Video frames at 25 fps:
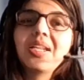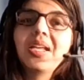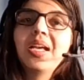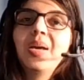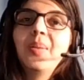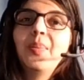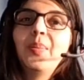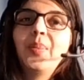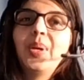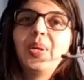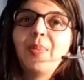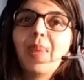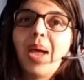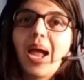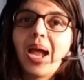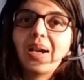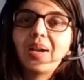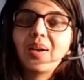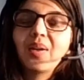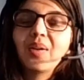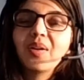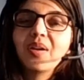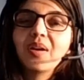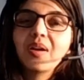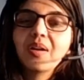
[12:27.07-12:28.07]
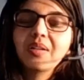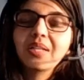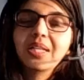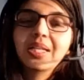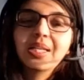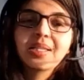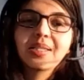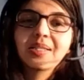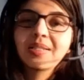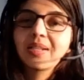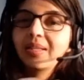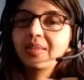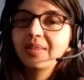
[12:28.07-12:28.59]
but backlog
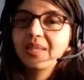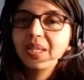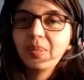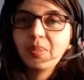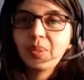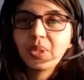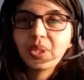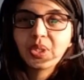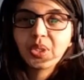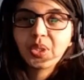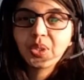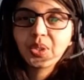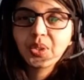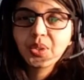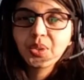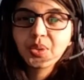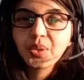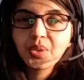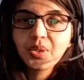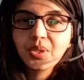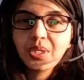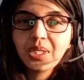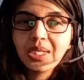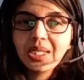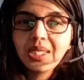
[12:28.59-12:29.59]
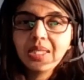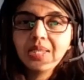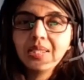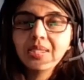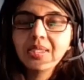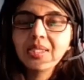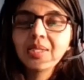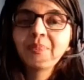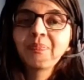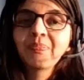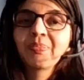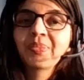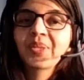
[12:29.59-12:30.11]
is nothing but your to-do
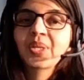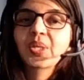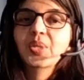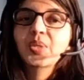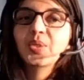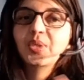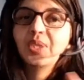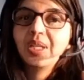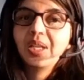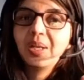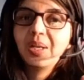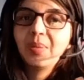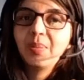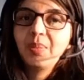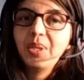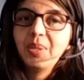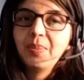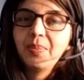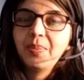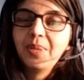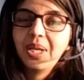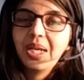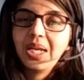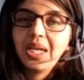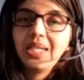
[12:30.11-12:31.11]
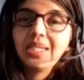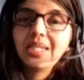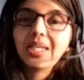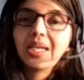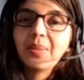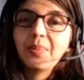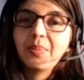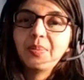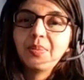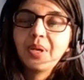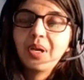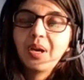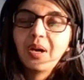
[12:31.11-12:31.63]
list. So they'll be made
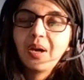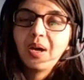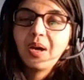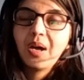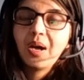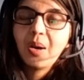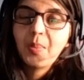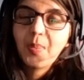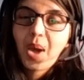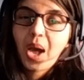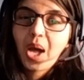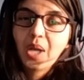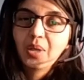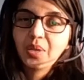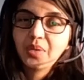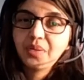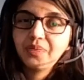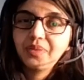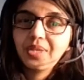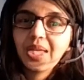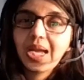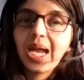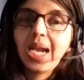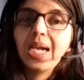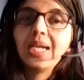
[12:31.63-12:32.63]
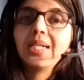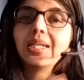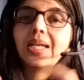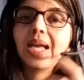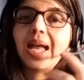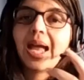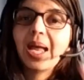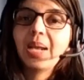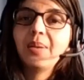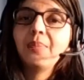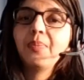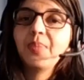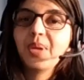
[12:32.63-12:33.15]
and a part of that
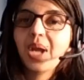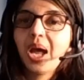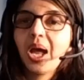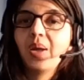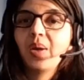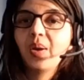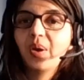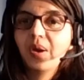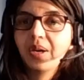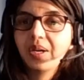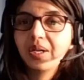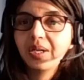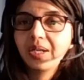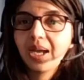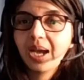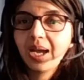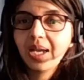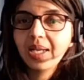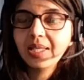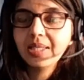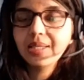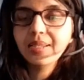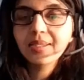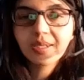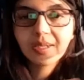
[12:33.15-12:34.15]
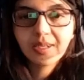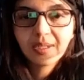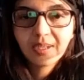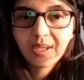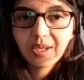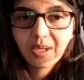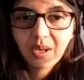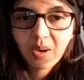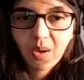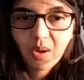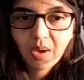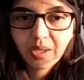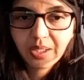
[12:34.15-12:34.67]
and prioritized
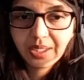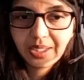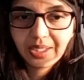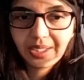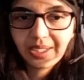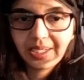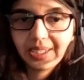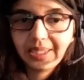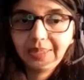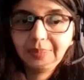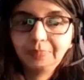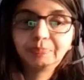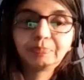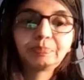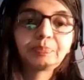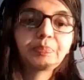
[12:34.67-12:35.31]
accordingly.